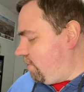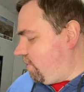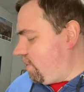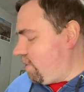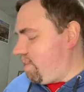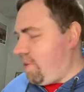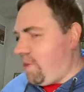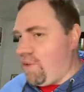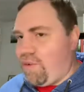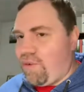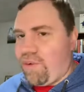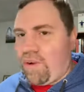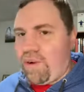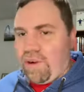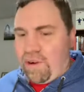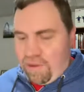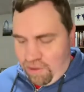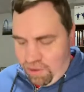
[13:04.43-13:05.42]
where the Beatles
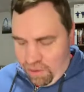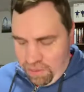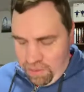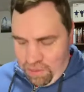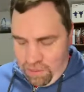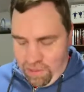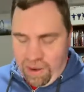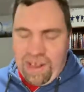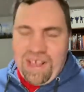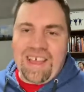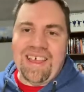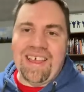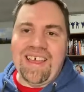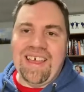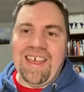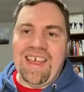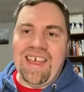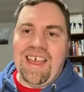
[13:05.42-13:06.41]
were all born.
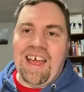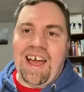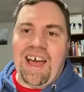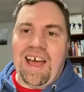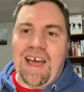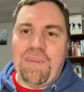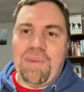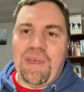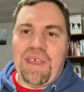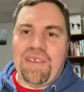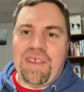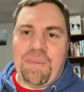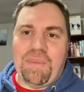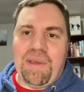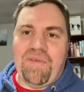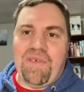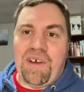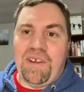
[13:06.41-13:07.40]
A place that'd
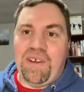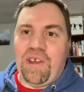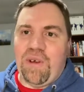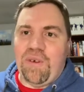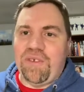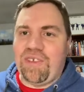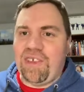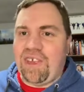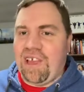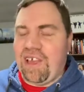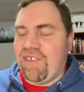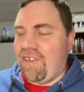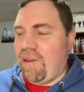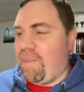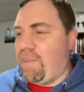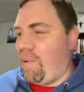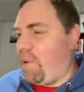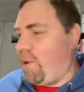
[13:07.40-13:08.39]
be fun to go see at
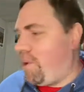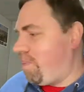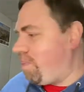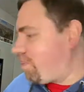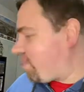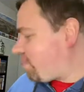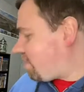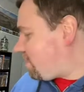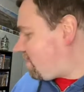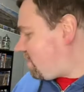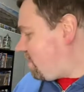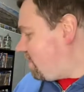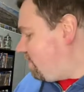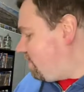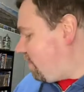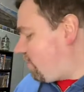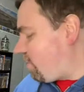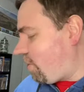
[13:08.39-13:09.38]
some point.
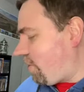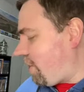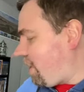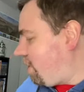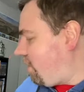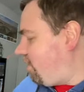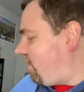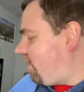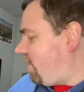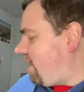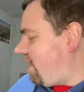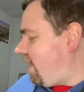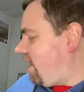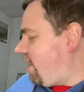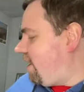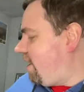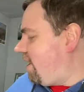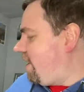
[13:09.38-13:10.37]
But so thank you for
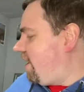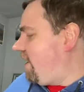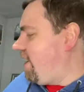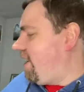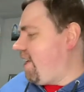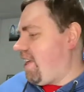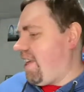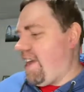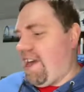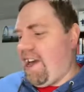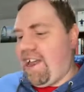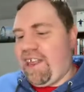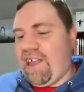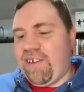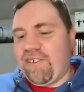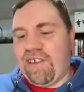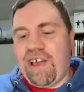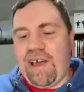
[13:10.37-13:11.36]
that. Yeah, and he
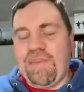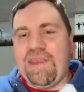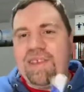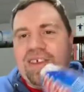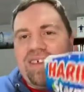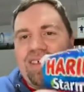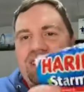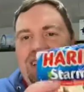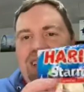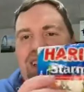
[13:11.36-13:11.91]
also got me this